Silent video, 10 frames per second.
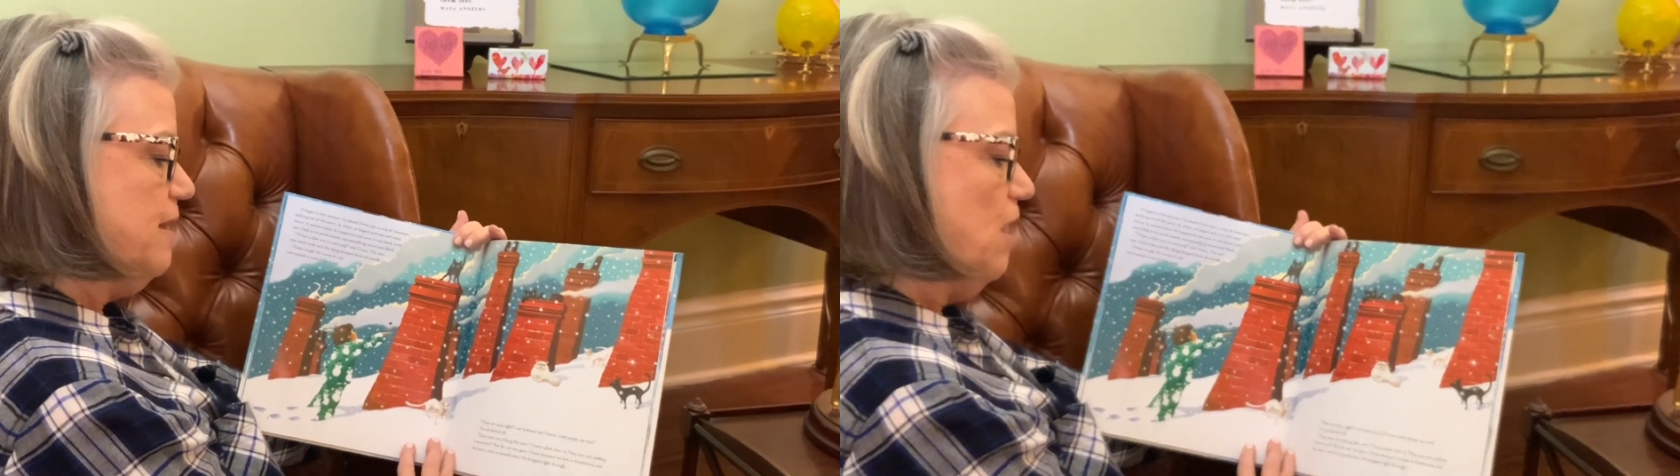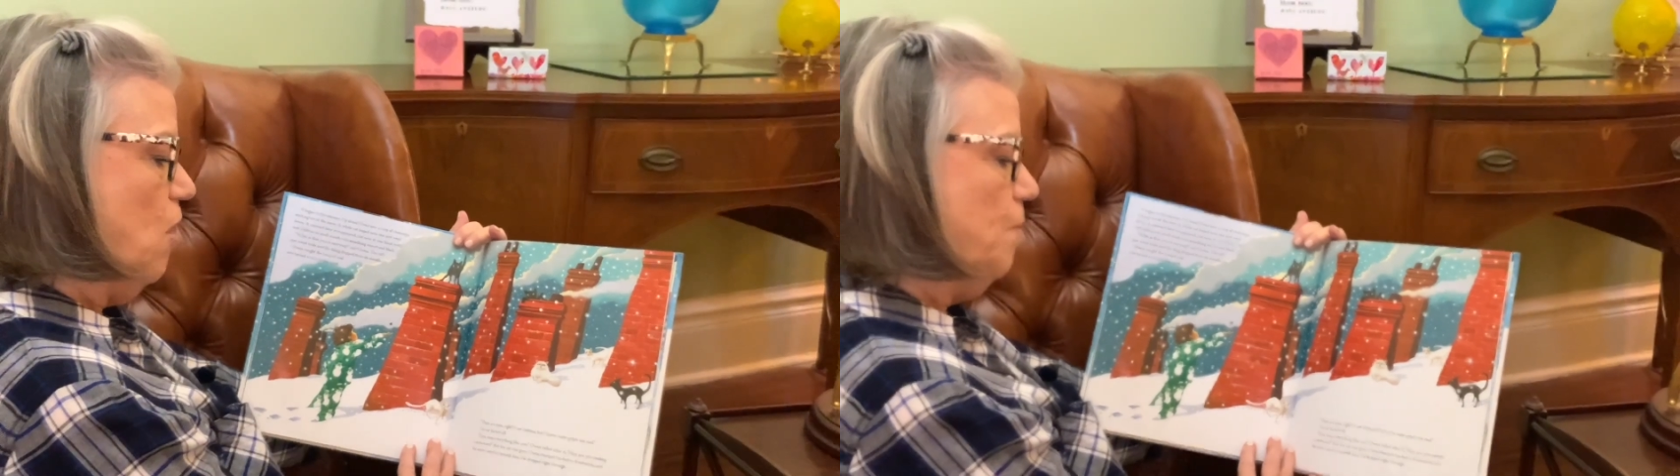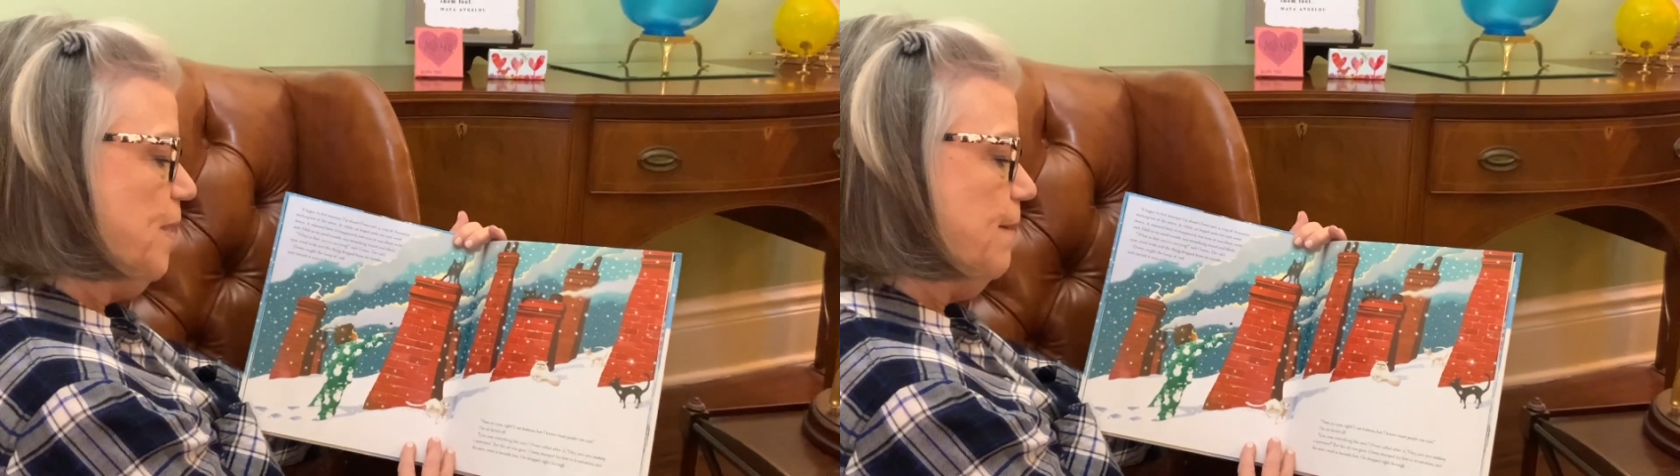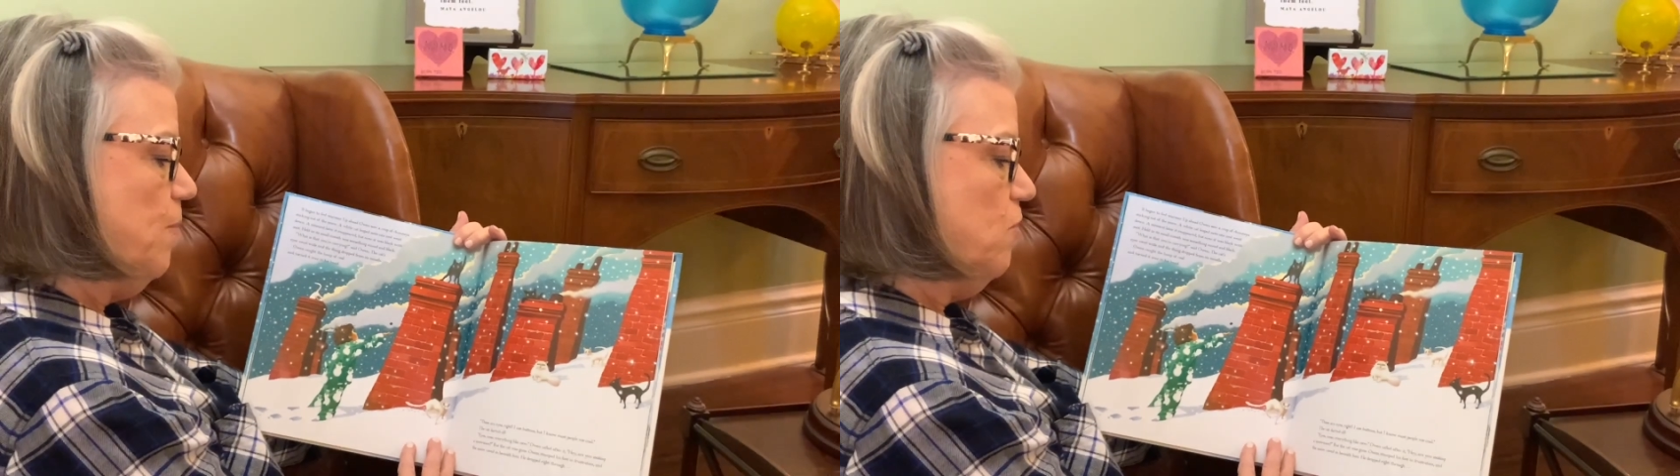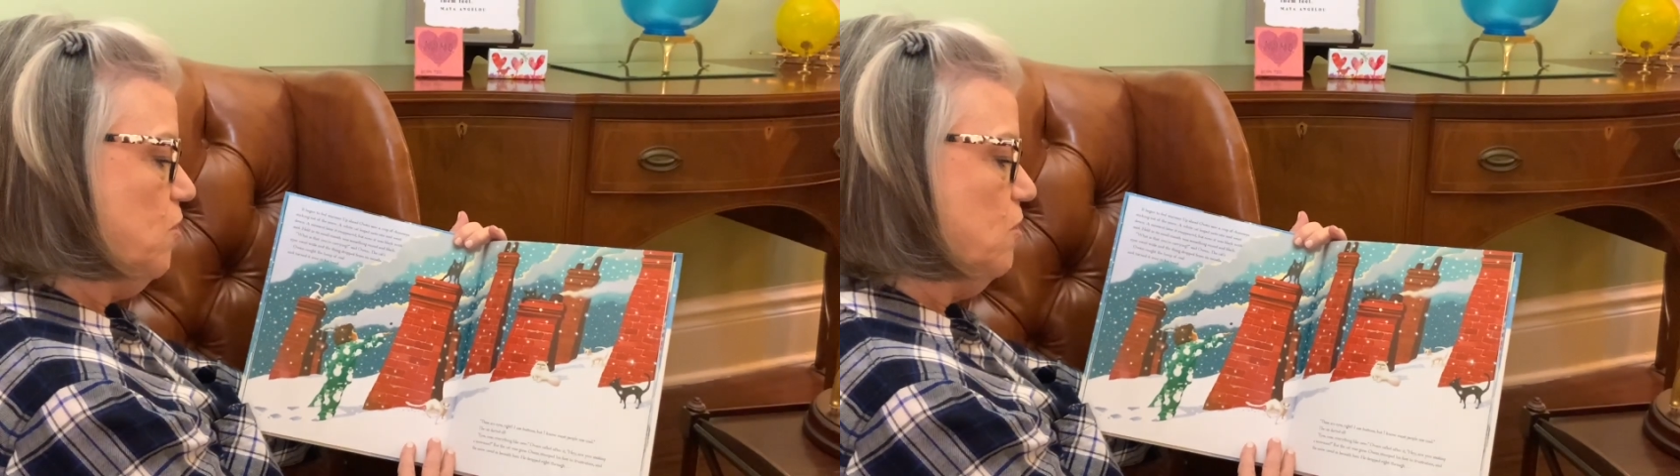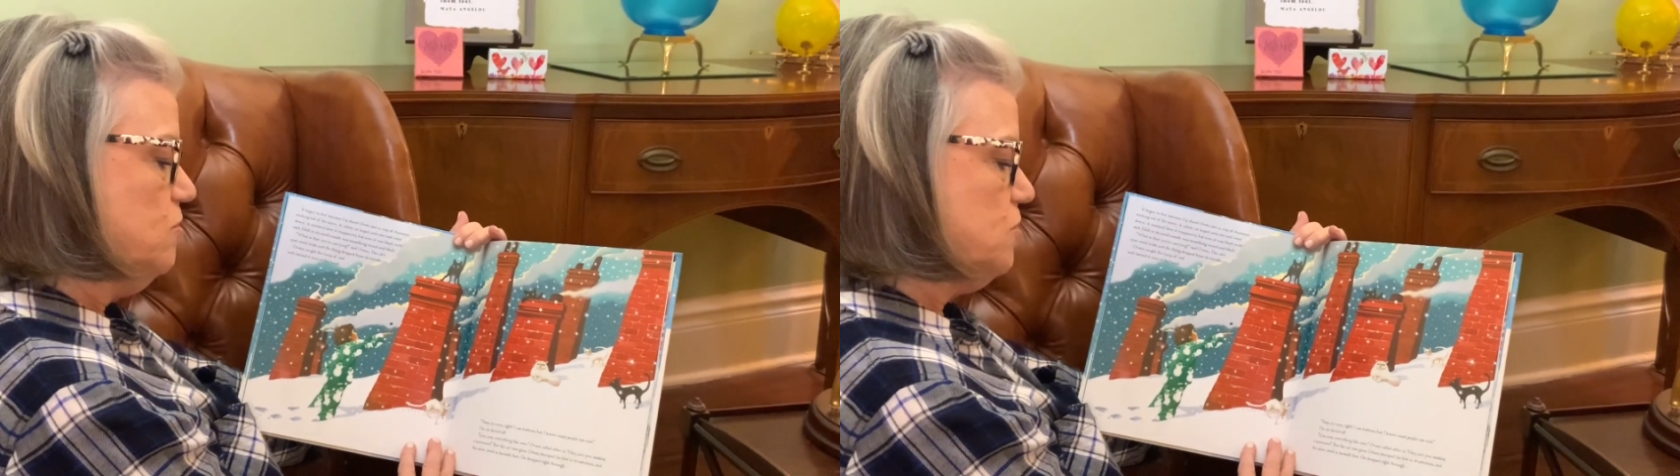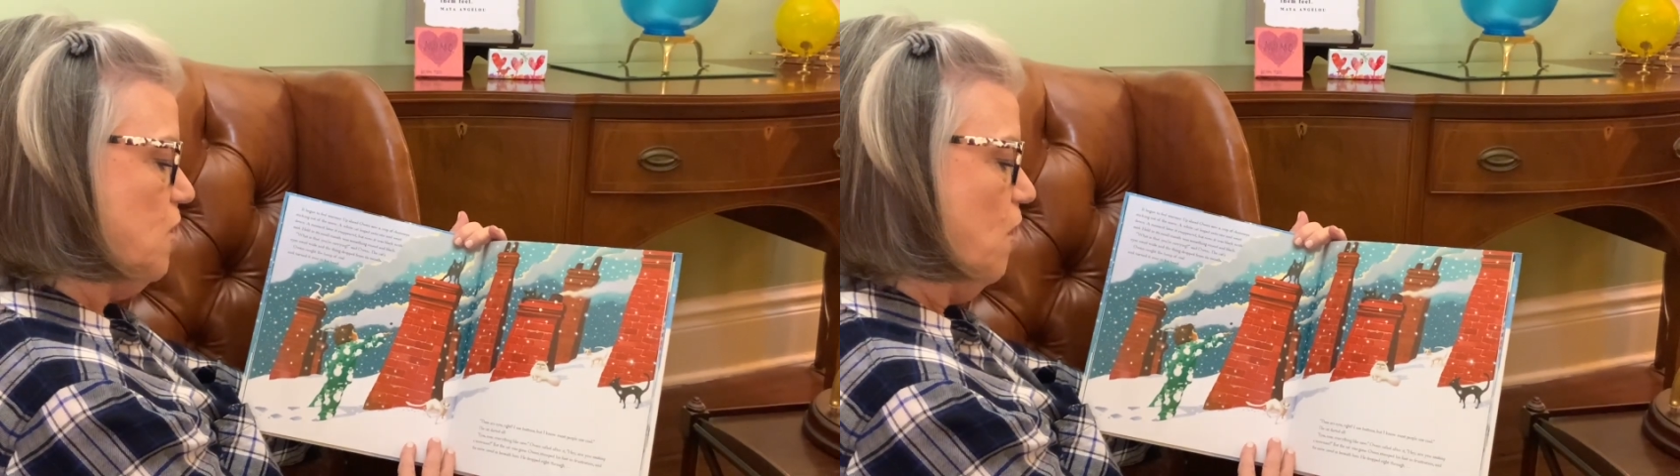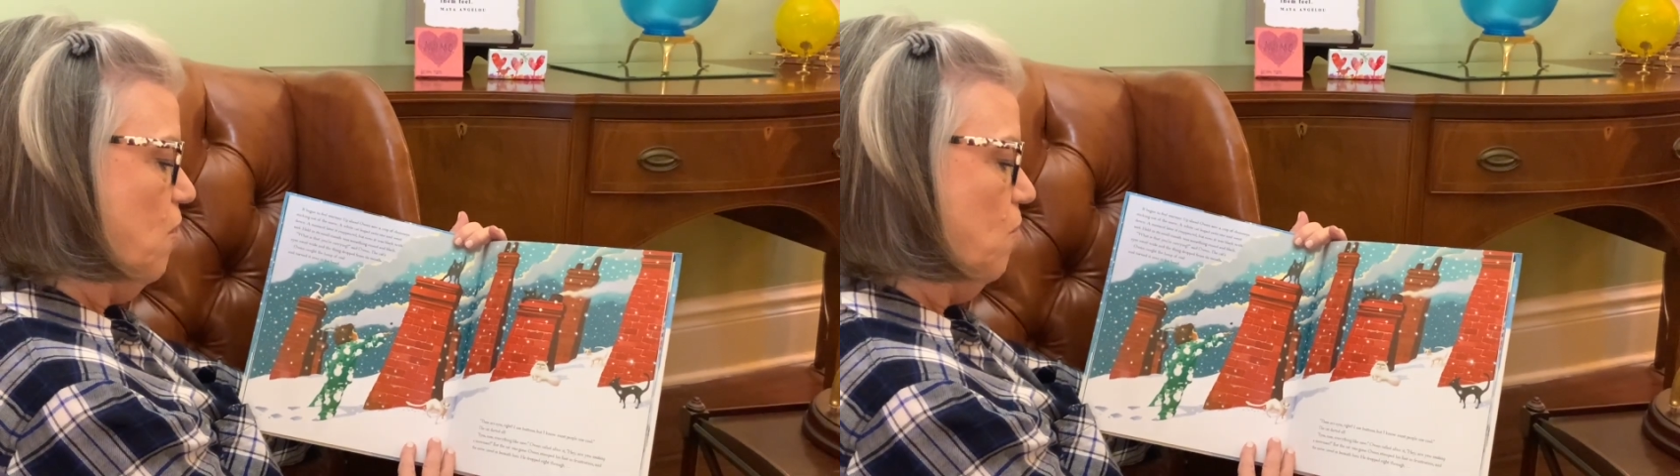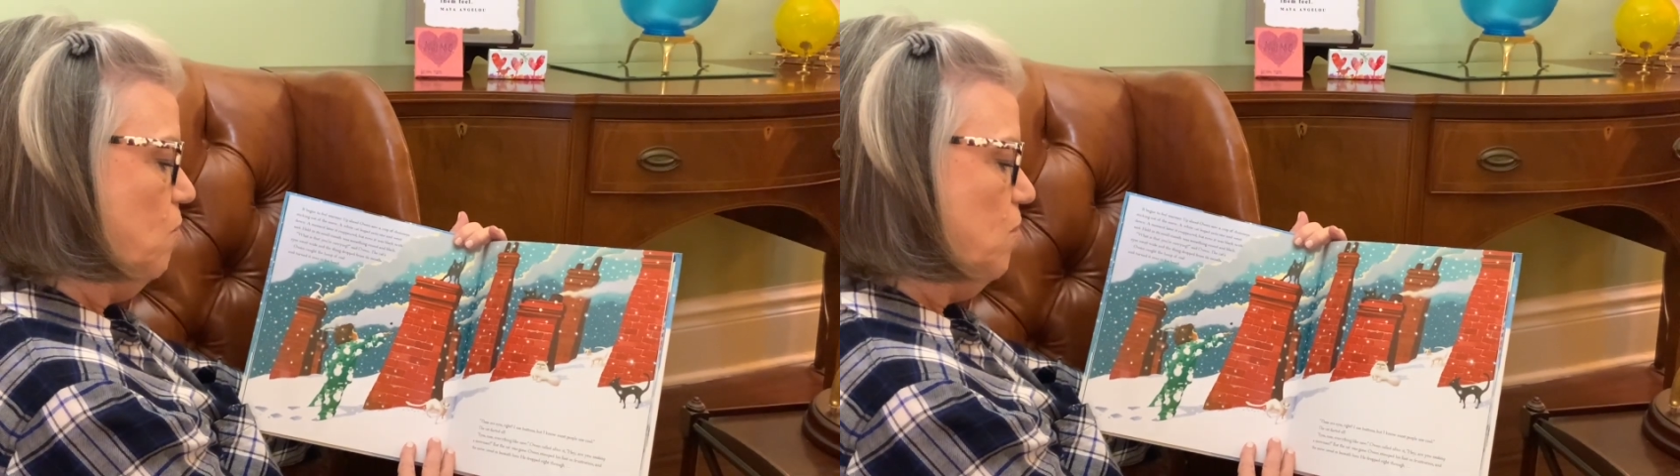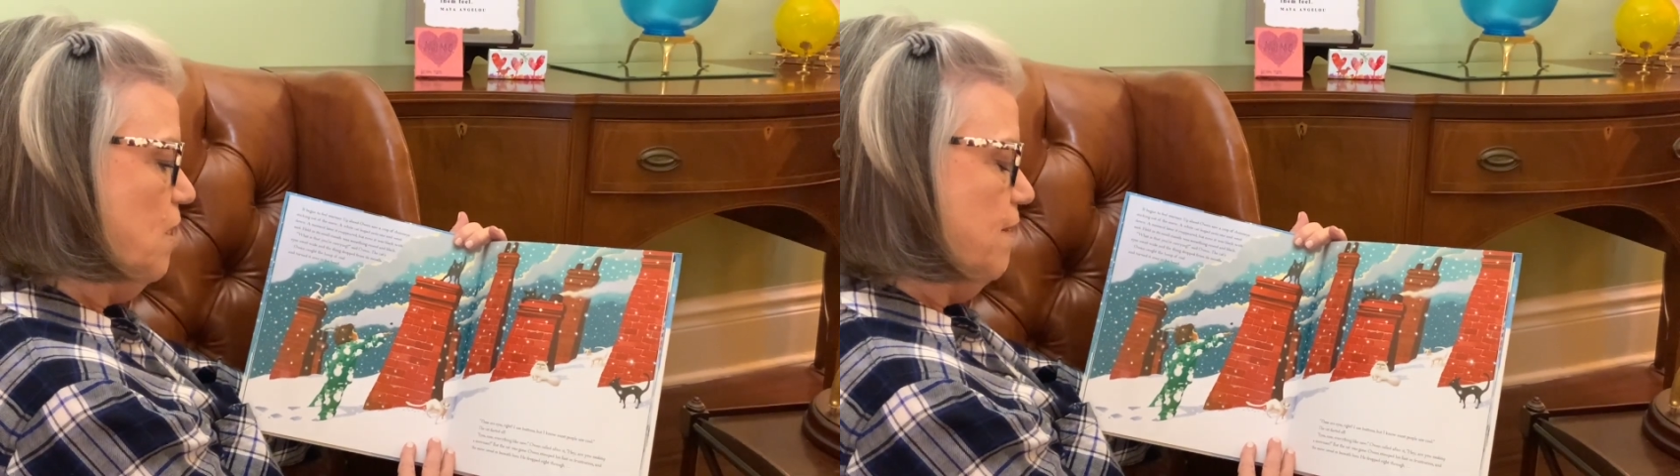know people use
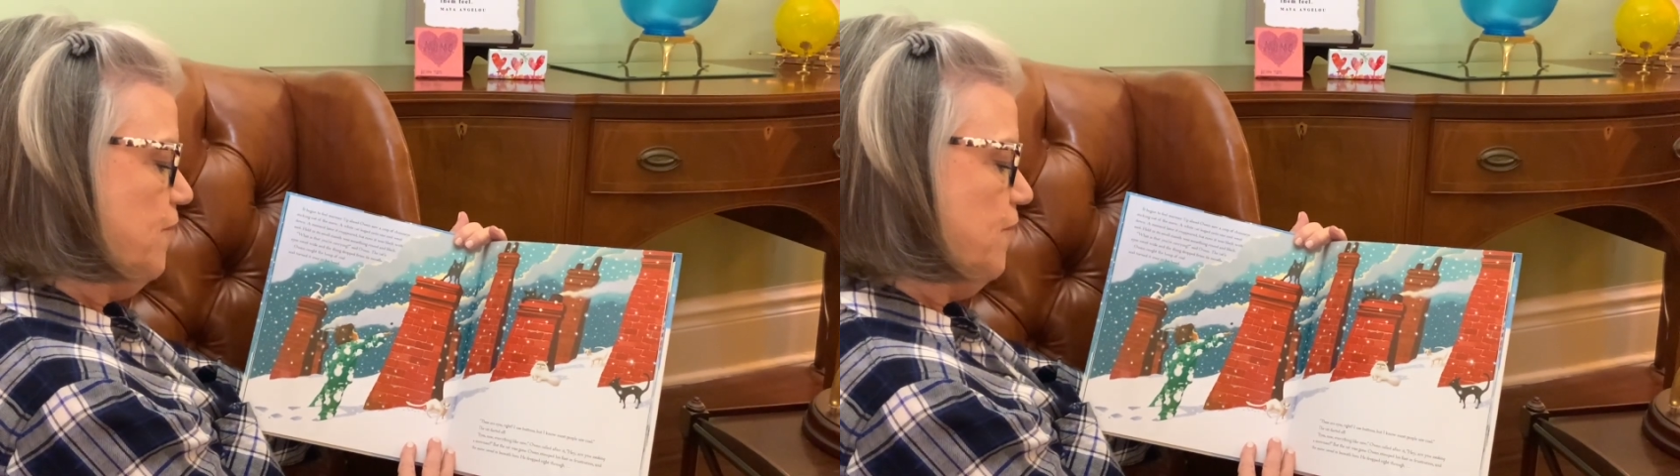coal.